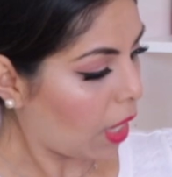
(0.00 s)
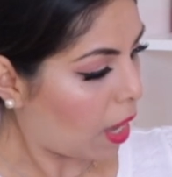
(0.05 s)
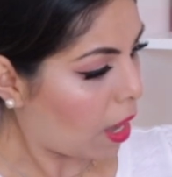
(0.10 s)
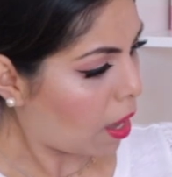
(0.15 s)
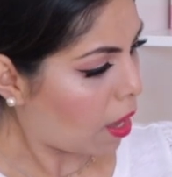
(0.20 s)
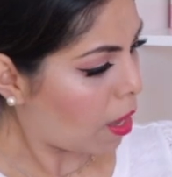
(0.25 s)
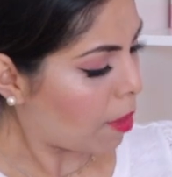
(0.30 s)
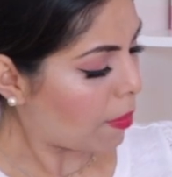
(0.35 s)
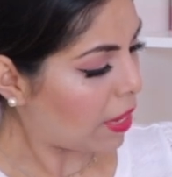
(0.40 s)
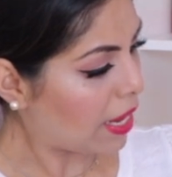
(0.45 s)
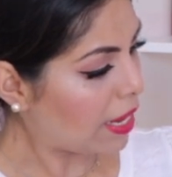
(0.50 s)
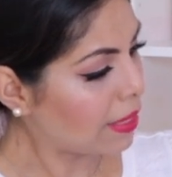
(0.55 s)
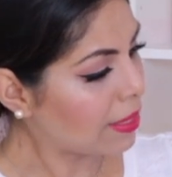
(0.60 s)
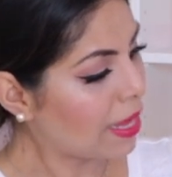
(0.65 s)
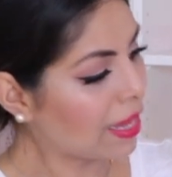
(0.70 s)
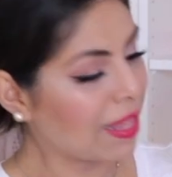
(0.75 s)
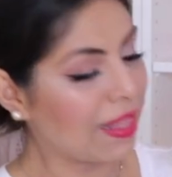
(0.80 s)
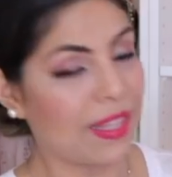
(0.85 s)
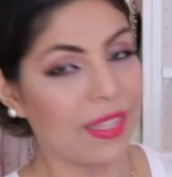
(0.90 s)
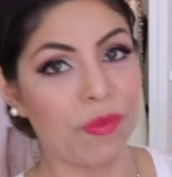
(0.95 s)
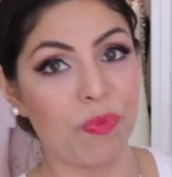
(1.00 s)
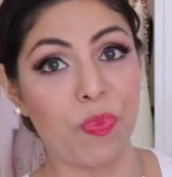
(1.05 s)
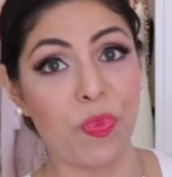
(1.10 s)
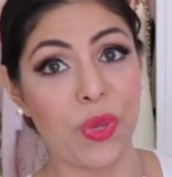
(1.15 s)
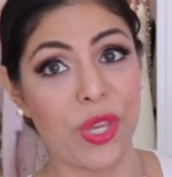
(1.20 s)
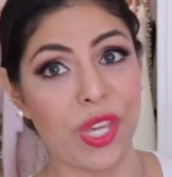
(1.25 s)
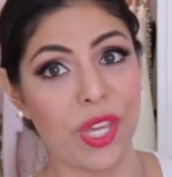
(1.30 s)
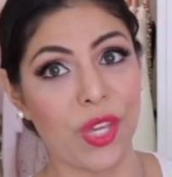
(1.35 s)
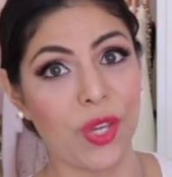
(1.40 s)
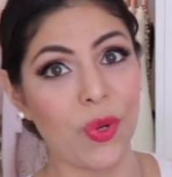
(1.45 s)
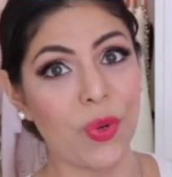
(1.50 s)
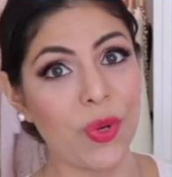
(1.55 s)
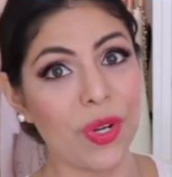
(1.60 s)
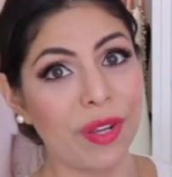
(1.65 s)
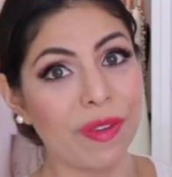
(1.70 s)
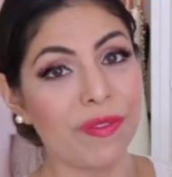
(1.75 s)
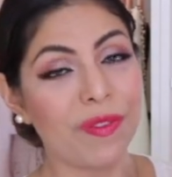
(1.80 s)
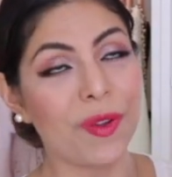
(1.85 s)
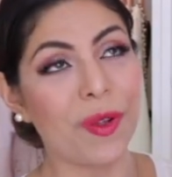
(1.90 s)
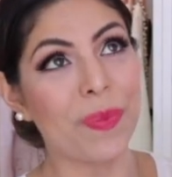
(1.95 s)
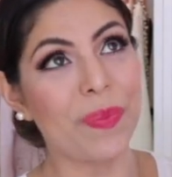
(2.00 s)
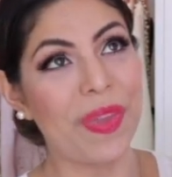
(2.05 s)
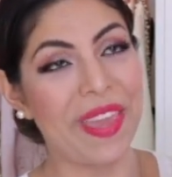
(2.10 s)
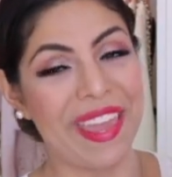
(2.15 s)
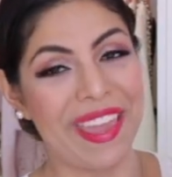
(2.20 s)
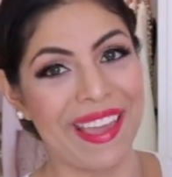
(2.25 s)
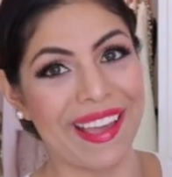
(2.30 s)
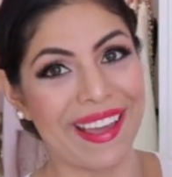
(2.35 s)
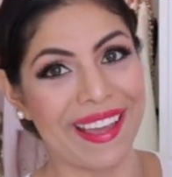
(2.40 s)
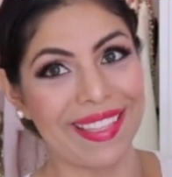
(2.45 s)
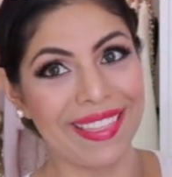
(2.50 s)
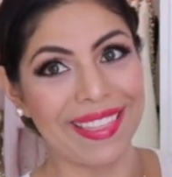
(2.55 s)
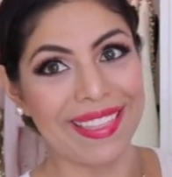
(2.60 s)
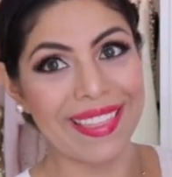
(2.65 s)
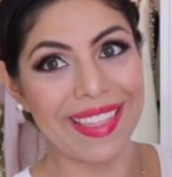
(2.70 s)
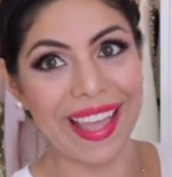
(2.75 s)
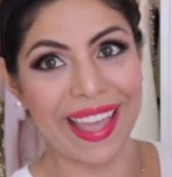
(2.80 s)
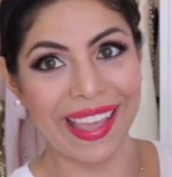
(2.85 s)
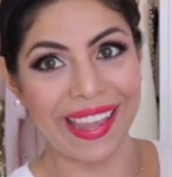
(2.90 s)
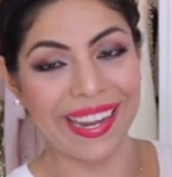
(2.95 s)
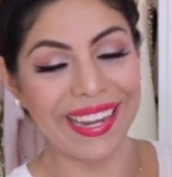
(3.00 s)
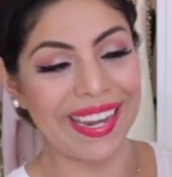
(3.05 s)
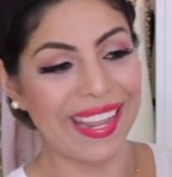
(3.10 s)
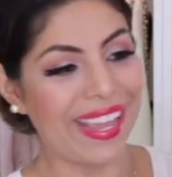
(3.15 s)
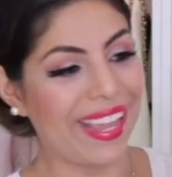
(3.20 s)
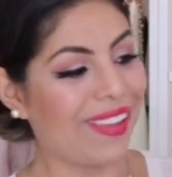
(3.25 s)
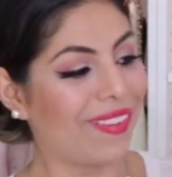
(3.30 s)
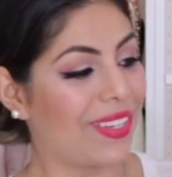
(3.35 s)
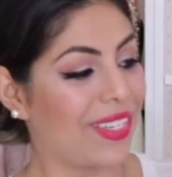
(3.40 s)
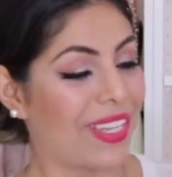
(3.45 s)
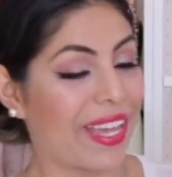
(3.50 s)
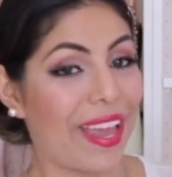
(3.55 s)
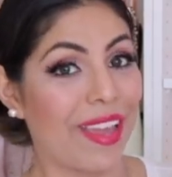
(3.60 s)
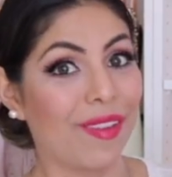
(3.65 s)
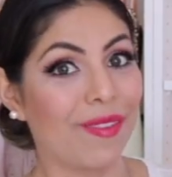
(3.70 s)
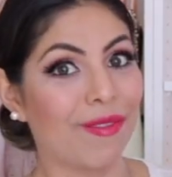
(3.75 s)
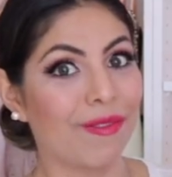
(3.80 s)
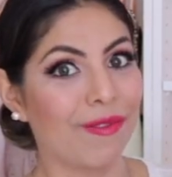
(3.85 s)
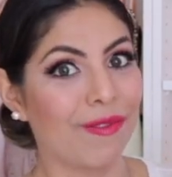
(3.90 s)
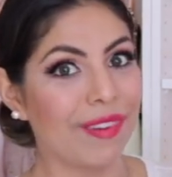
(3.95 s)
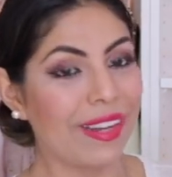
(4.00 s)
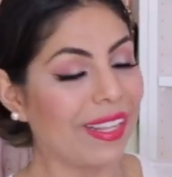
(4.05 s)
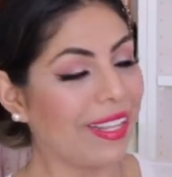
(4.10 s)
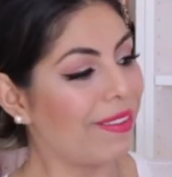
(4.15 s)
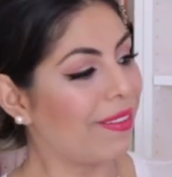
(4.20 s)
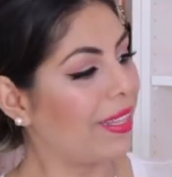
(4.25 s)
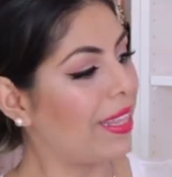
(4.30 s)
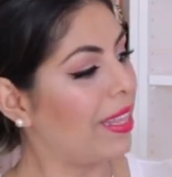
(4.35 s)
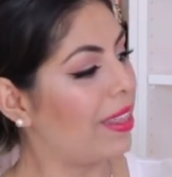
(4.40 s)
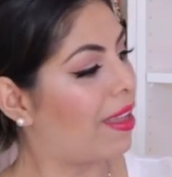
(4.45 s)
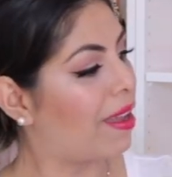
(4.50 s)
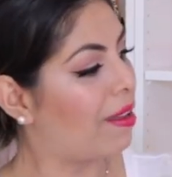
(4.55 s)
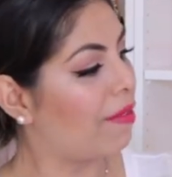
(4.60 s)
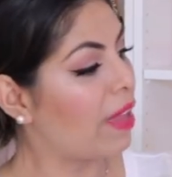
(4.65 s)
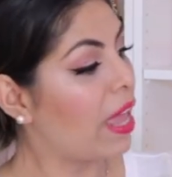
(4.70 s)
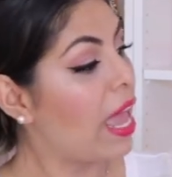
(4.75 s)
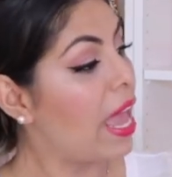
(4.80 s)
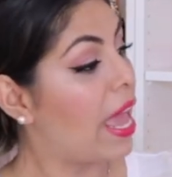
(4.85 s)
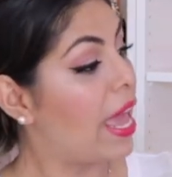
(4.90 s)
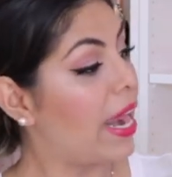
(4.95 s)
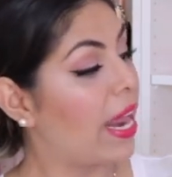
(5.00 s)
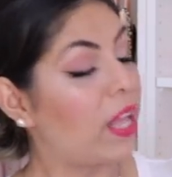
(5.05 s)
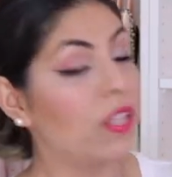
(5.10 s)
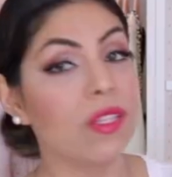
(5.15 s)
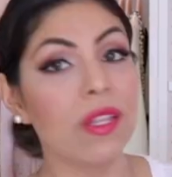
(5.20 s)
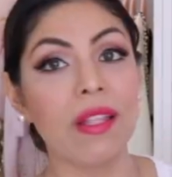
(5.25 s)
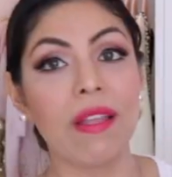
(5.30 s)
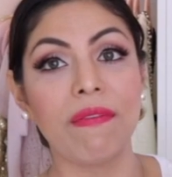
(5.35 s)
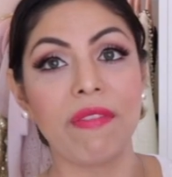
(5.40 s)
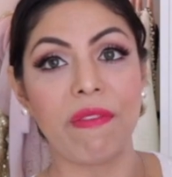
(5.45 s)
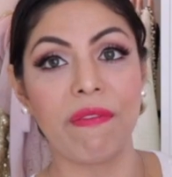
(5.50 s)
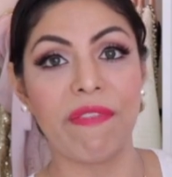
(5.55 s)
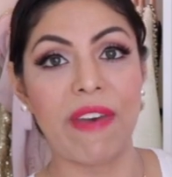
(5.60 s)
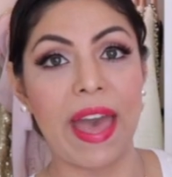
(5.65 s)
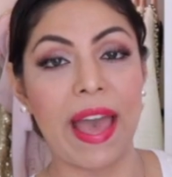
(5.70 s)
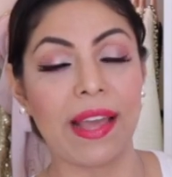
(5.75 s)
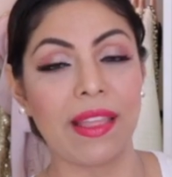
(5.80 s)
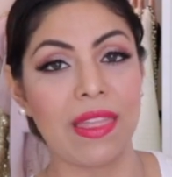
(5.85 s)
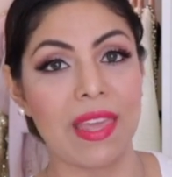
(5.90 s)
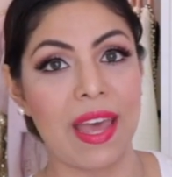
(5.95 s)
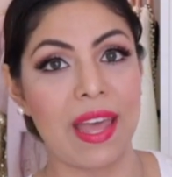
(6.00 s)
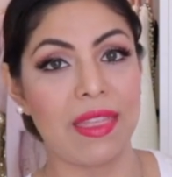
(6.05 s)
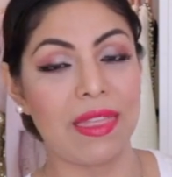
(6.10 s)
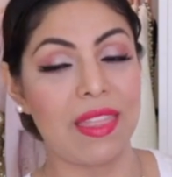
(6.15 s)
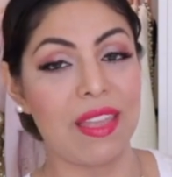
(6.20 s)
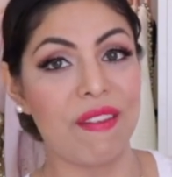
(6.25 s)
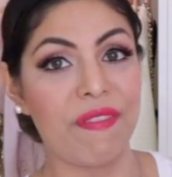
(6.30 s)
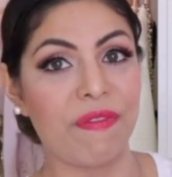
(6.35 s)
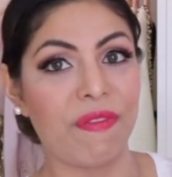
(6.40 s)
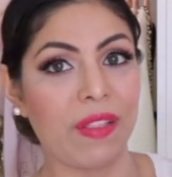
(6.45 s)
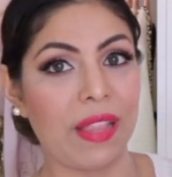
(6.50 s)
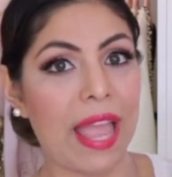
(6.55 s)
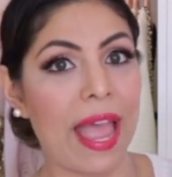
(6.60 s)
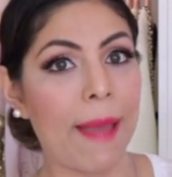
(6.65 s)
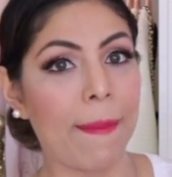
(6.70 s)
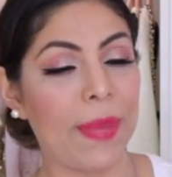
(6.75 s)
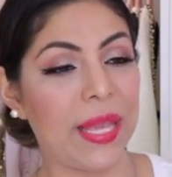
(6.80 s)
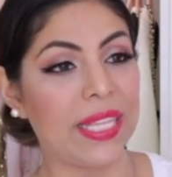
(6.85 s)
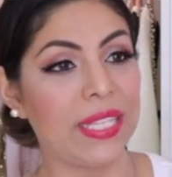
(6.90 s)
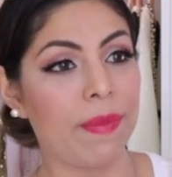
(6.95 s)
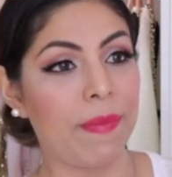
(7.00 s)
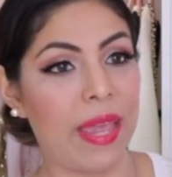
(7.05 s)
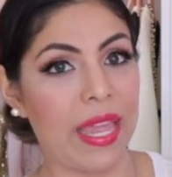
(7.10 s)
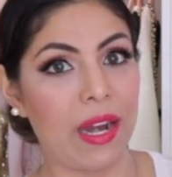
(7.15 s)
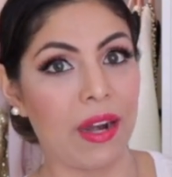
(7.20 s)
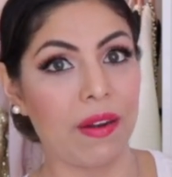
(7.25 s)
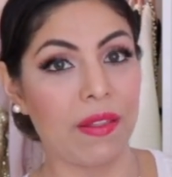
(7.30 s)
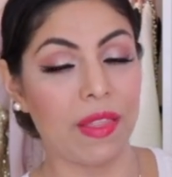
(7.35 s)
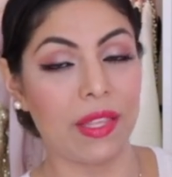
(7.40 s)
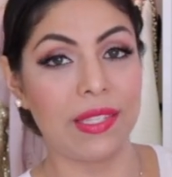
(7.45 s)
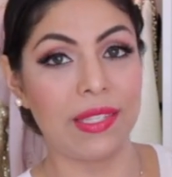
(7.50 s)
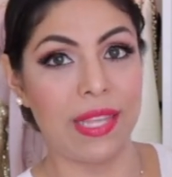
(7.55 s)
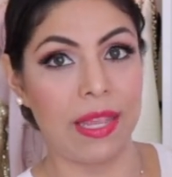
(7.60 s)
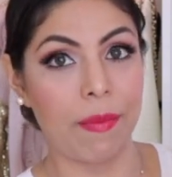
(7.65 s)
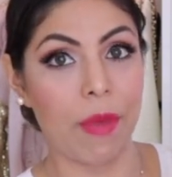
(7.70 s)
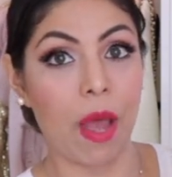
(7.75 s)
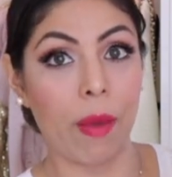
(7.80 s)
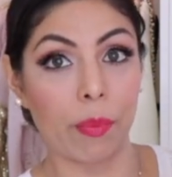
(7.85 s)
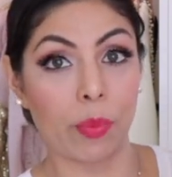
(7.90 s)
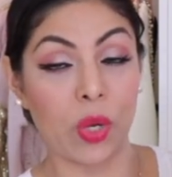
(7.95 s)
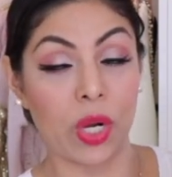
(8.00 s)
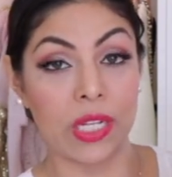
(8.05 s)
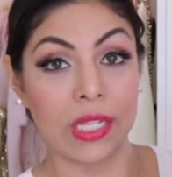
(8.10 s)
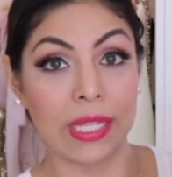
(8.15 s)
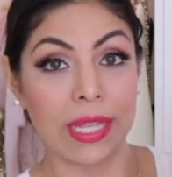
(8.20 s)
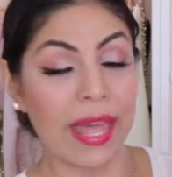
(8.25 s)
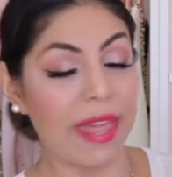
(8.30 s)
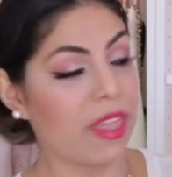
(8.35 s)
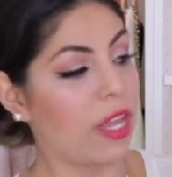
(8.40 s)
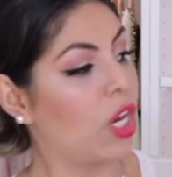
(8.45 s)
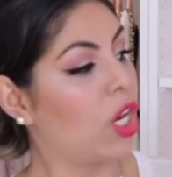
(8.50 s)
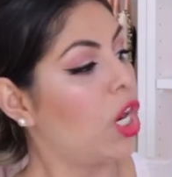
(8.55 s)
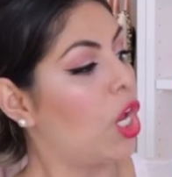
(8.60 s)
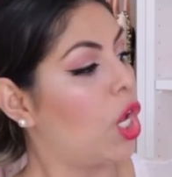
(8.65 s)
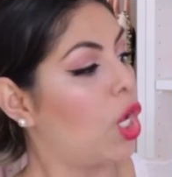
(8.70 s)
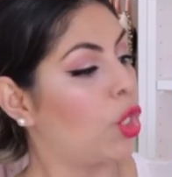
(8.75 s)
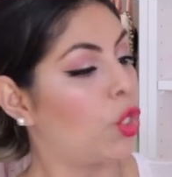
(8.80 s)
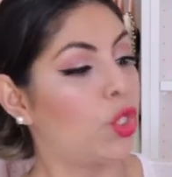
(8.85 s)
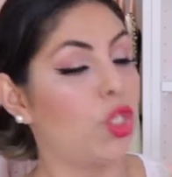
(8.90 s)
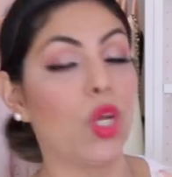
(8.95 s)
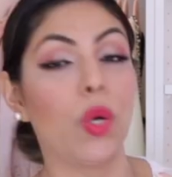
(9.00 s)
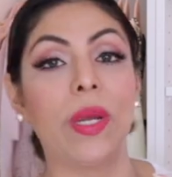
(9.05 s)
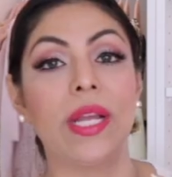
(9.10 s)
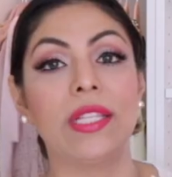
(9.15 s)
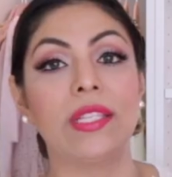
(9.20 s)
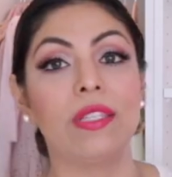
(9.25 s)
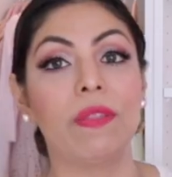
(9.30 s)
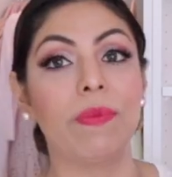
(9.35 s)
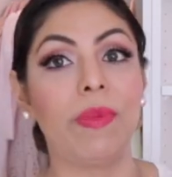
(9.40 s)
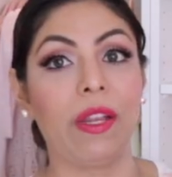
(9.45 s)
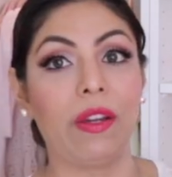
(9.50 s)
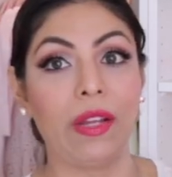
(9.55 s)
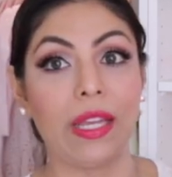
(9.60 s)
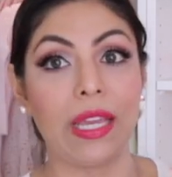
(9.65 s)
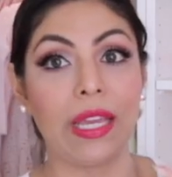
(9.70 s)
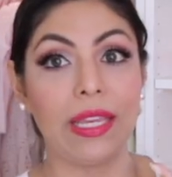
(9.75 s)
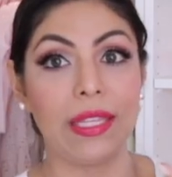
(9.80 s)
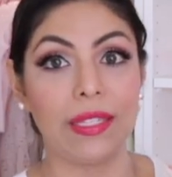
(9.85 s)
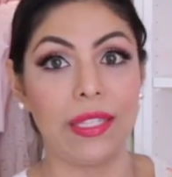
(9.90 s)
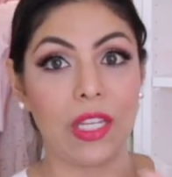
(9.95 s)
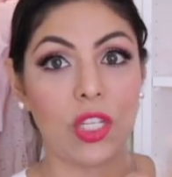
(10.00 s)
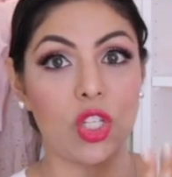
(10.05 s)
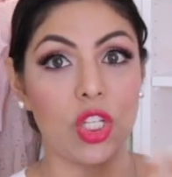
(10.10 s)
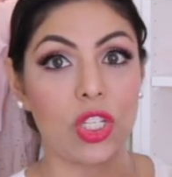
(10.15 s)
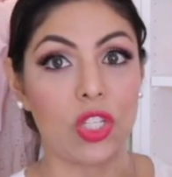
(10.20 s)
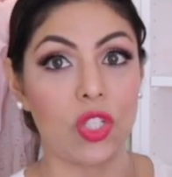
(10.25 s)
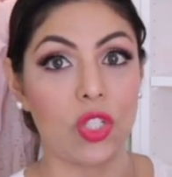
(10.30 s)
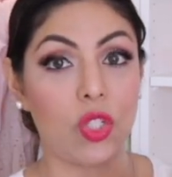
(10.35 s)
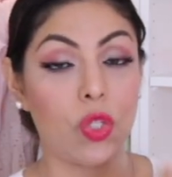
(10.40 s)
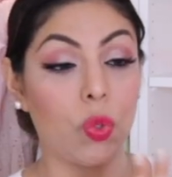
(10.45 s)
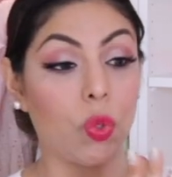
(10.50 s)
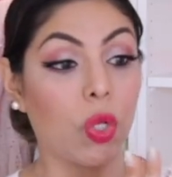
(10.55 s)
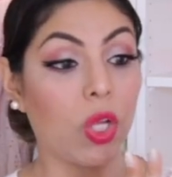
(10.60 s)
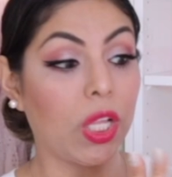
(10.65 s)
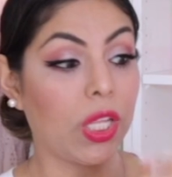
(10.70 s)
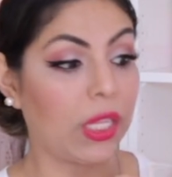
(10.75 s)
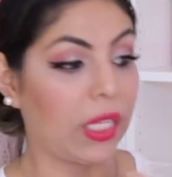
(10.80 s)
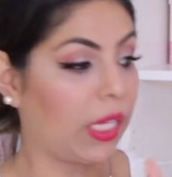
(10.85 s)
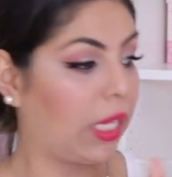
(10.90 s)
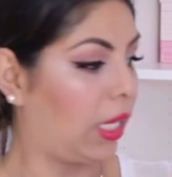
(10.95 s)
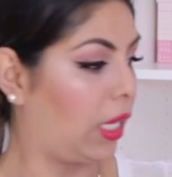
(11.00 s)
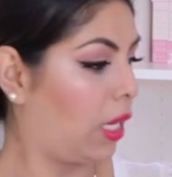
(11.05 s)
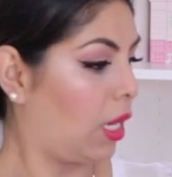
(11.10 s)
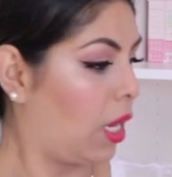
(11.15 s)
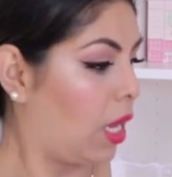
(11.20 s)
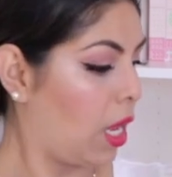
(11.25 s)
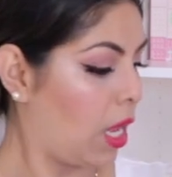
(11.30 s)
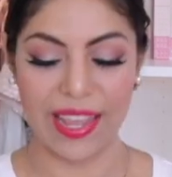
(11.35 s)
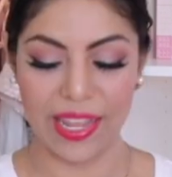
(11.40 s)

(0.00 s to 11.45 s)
it is like in this beautiful pink lining, which I really love. And I also love the fact that the flap is made out of the same empreinte leather, so it's very easy just to clean.